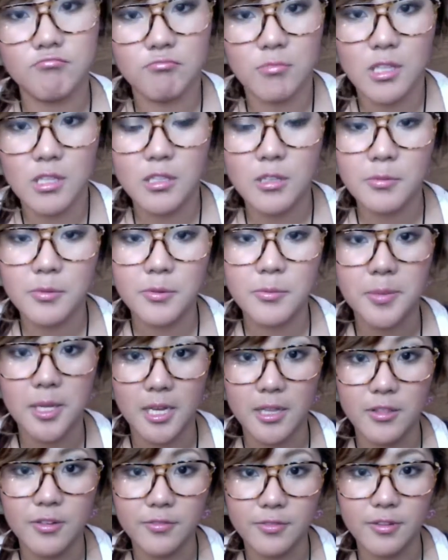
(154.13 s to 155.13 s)
a, little bit of my
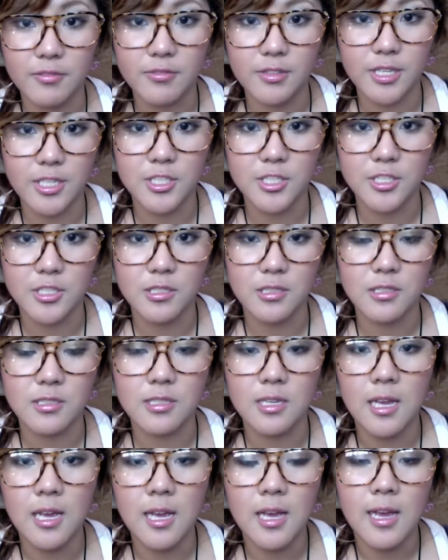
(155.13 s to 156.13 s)
other foundations,
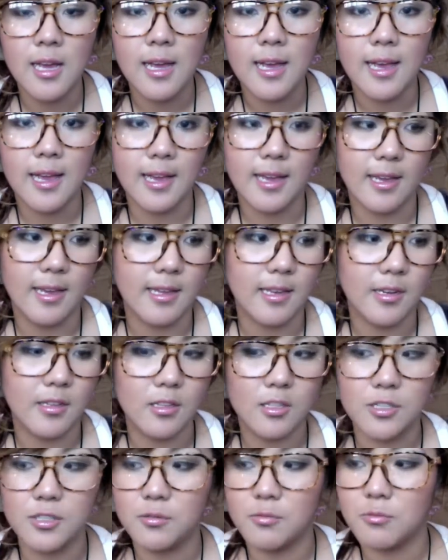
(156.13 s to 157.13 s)
and it
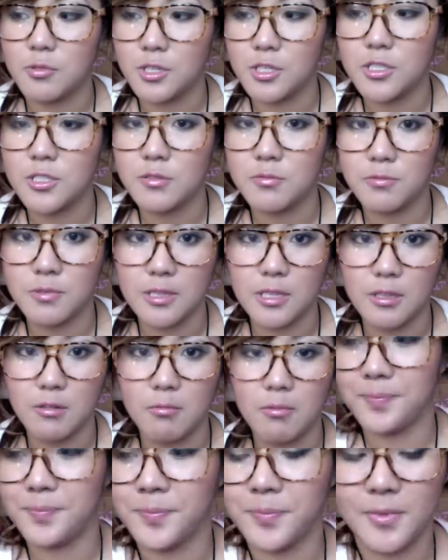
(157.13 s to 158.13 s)
look, works really
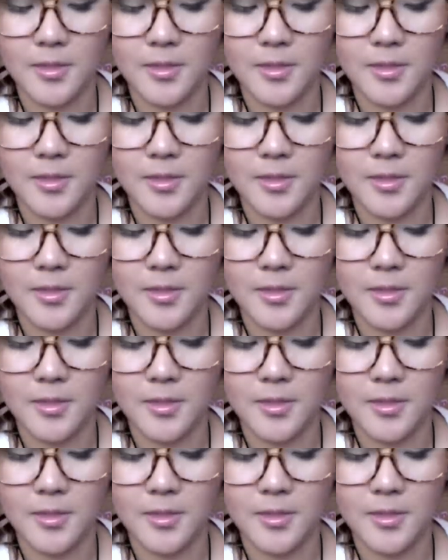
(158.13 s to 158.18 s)
well.